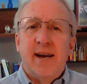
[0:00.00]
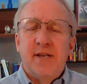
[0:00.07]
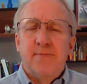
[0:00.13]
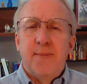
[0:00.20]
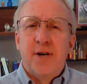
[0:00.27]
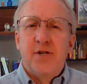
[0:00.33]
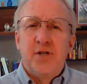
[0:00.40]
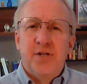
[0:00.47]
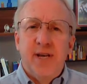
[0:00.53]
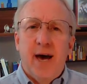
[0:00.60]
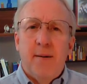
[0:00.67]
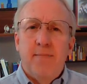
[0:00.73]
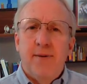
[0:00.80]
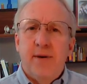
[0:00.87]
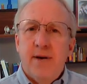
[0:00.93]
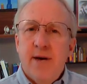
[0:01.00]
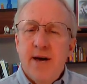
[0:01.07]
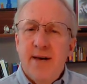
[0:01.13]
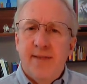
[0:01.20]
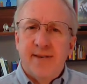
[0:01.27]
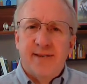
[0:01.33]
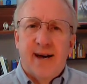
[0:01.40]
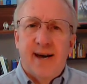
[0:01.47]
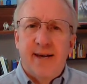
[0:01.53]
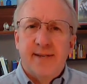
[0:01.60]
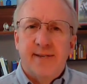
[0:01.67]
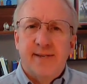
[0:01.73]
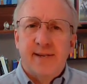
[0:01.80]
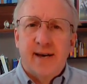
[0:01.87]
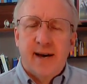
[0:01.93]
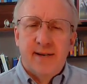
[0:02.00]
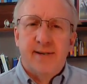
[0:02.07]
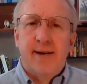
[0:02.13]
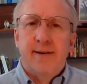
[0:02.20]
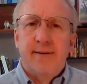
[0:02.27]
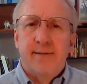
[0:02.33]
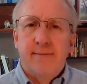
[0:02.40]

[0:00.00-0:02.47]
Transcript: as much depth in the science content.